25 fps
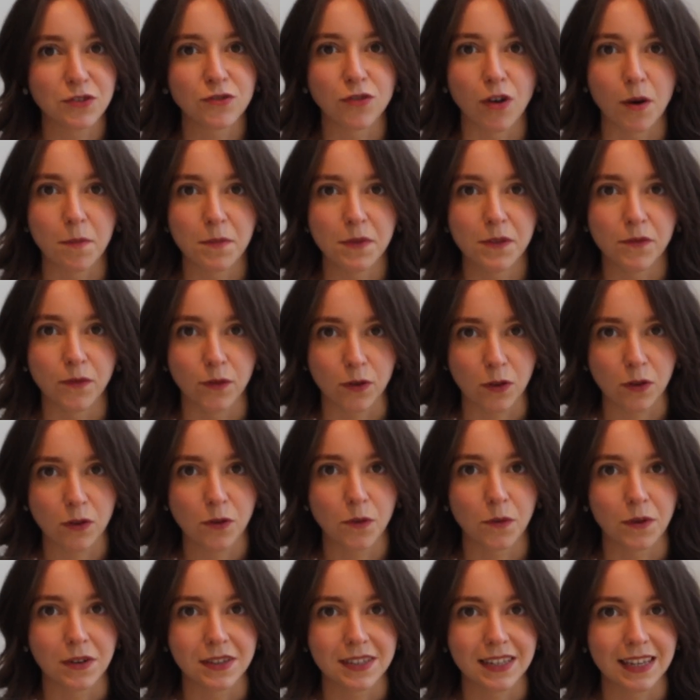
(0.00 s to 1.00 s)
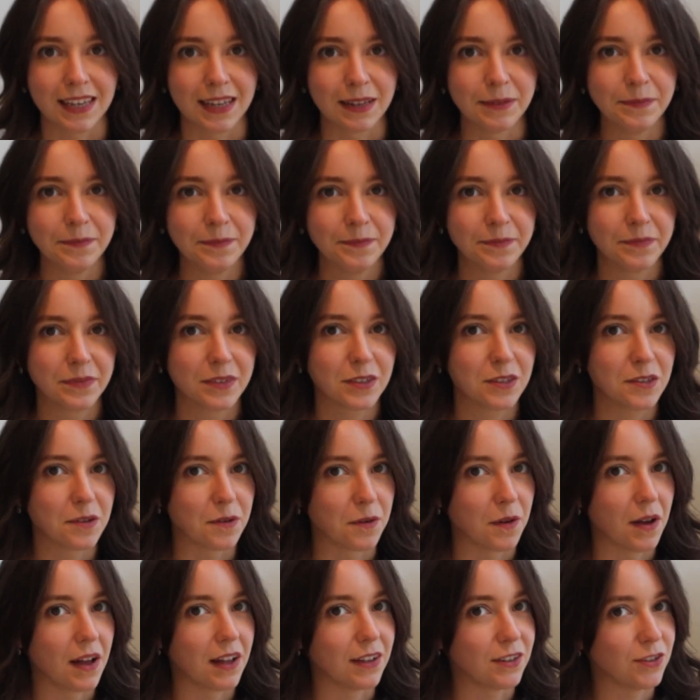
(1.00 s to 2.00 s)
drop the vocal cords again.
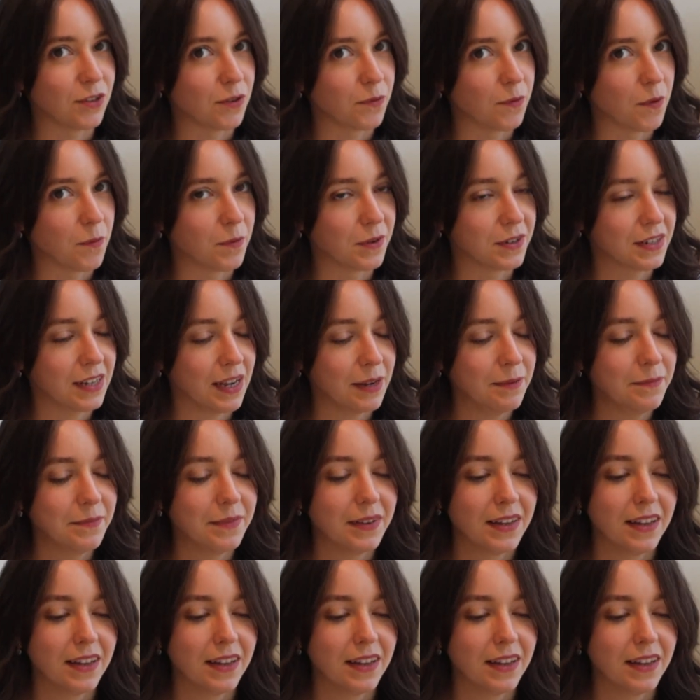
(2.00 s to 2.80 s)
So I'll do it one more time.